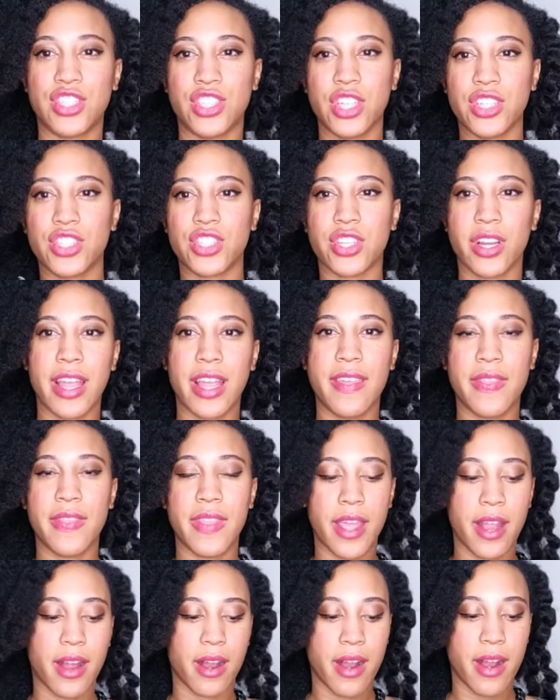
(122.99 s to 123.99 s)
ginger in
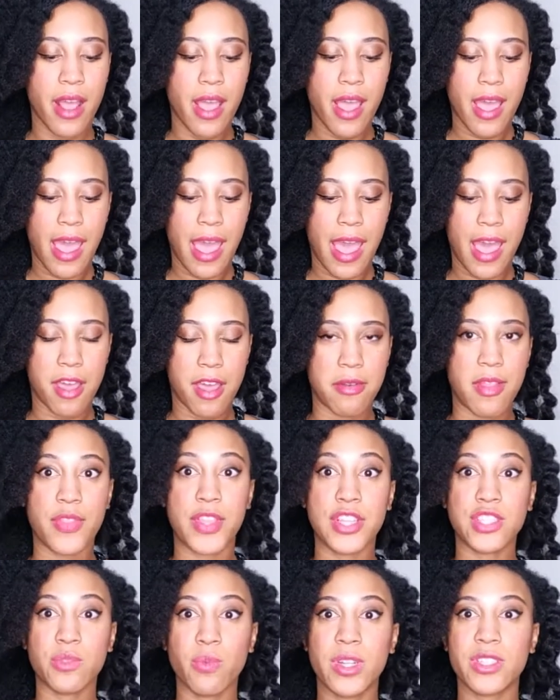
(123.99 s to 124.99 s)
there. And
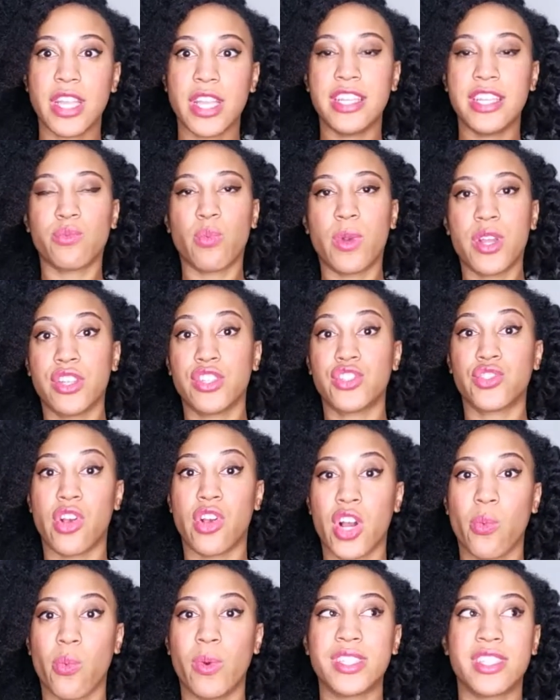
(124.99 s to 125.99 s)
this one is one of the
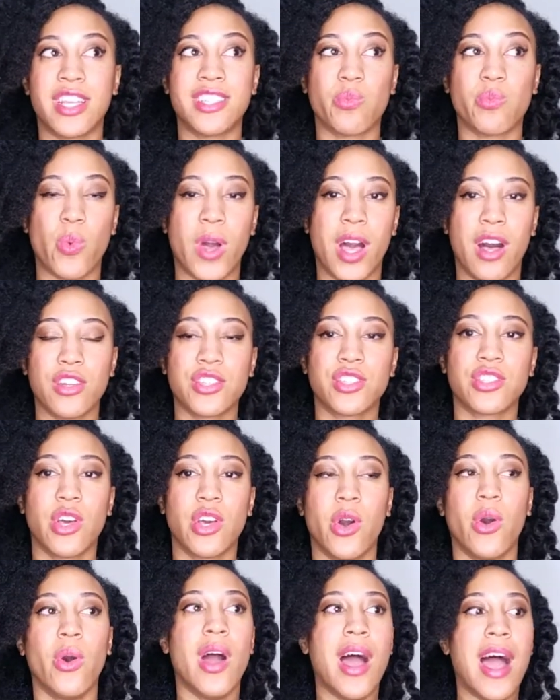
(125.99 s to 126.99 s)
stronger ones as well.
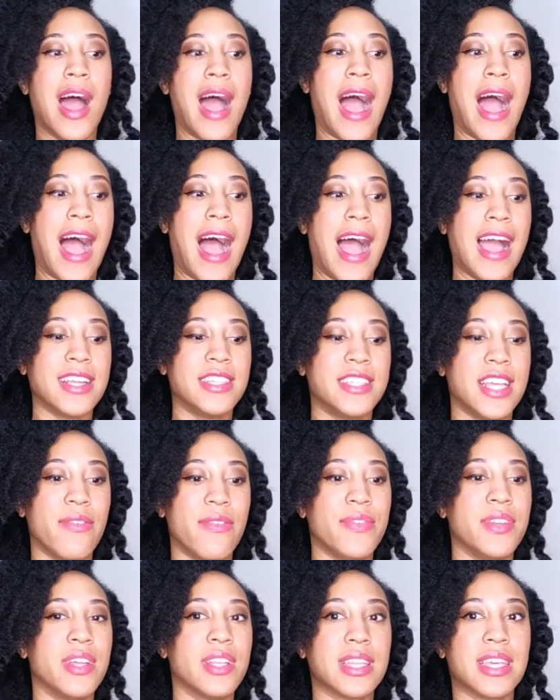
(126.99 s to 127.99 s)
So I
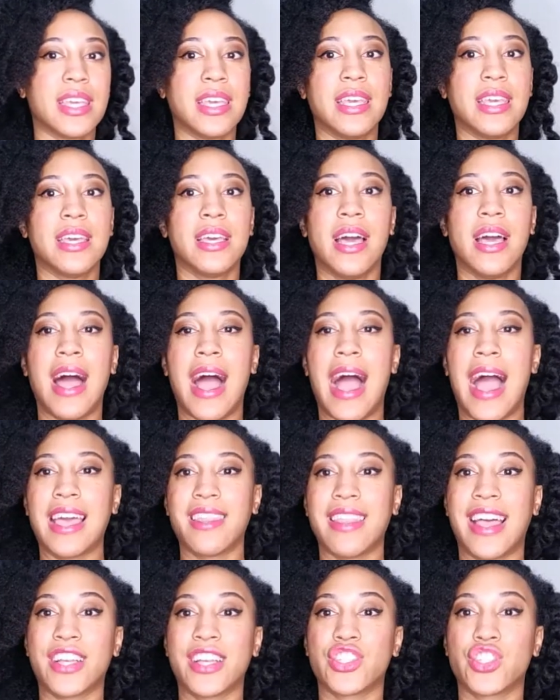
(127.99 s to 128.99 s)

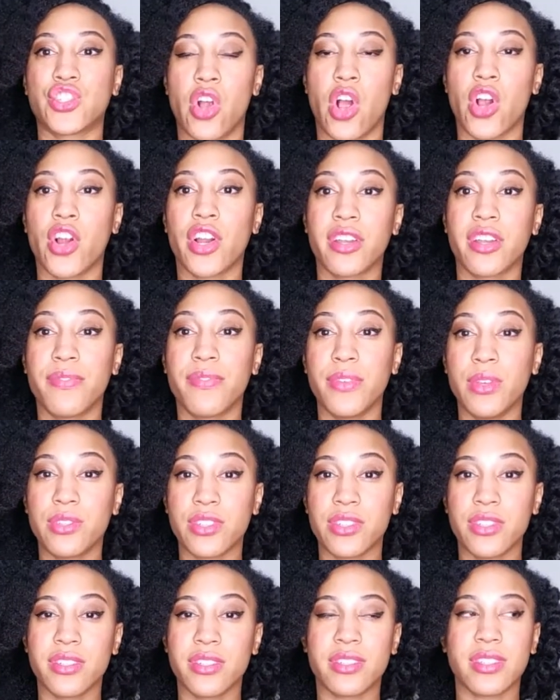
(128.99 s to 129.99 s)
like stronger
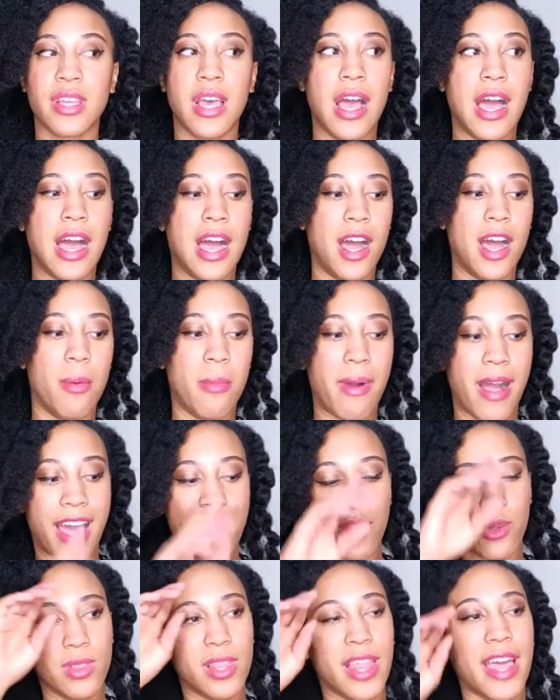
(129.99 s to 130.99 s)
diffusers. I
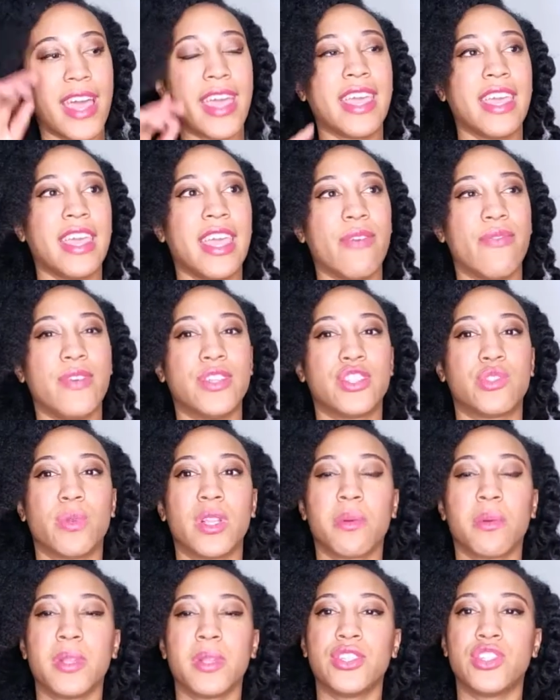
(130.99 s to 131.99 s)
don't like it if it's
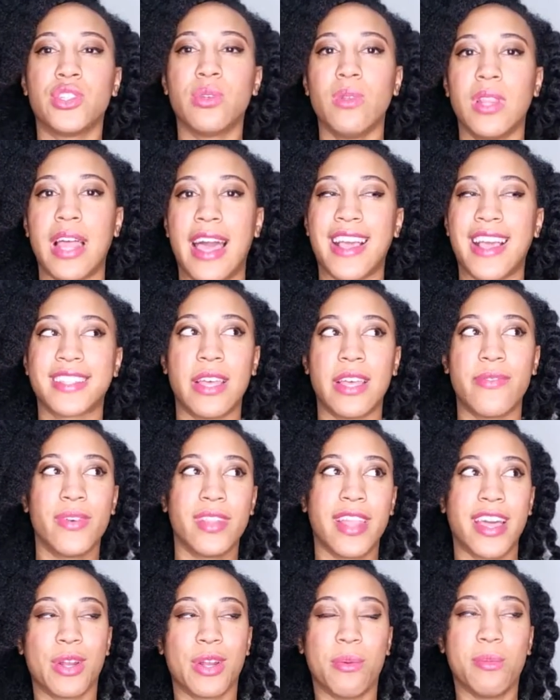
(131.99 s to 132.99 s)
really, really too light because I feel
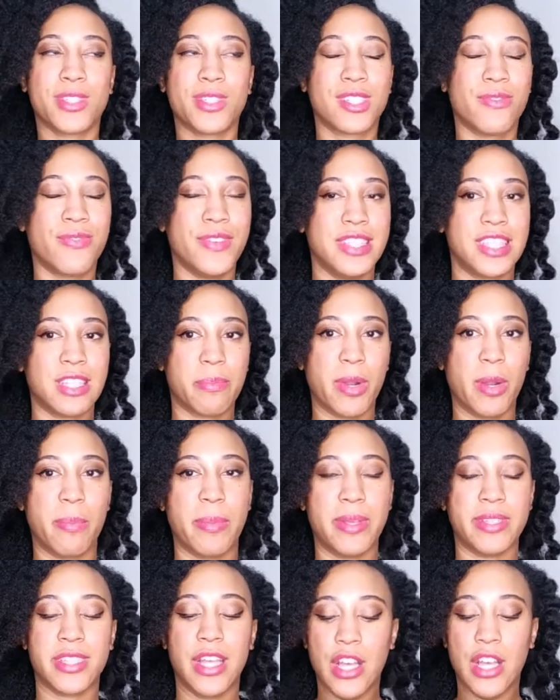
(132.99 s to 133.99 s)
like it almost defeats the
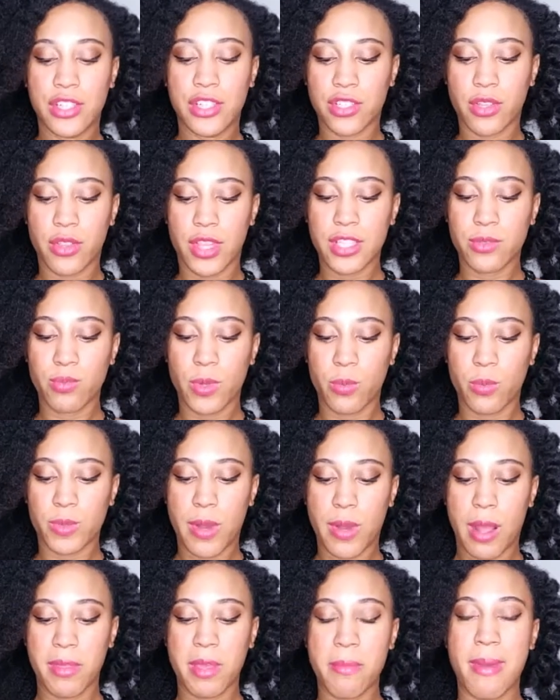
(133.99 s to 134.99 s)
purpose. So this one was
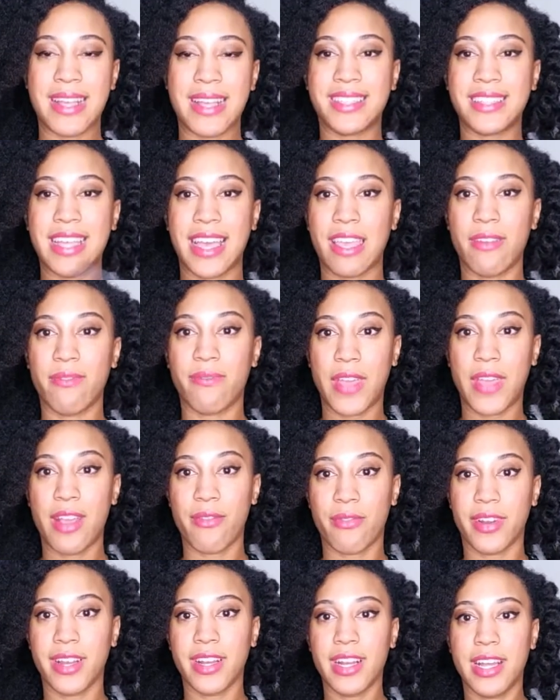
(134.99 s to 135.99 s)
probably my second
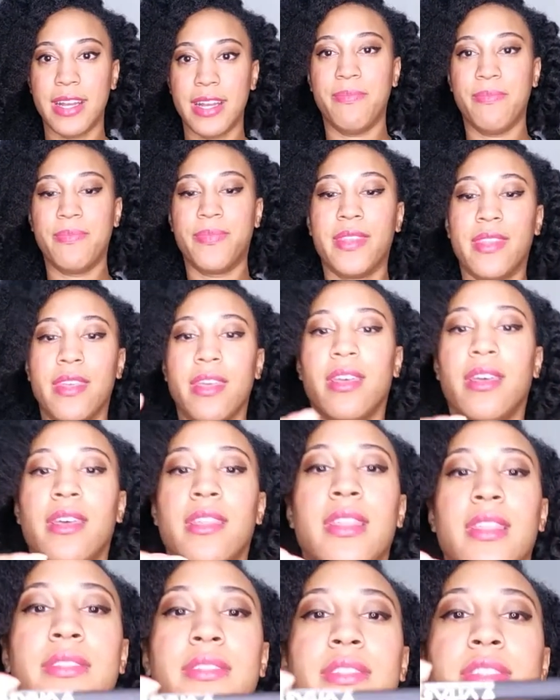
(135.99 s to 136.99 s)
favorite.
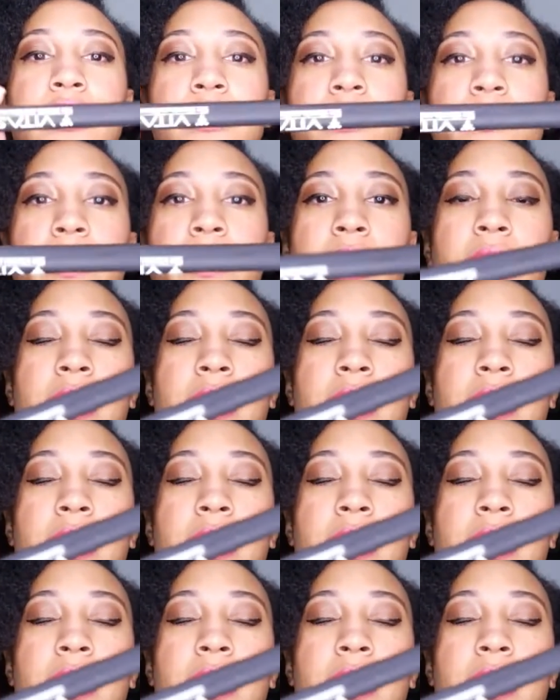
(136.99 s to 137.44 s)
That's this one right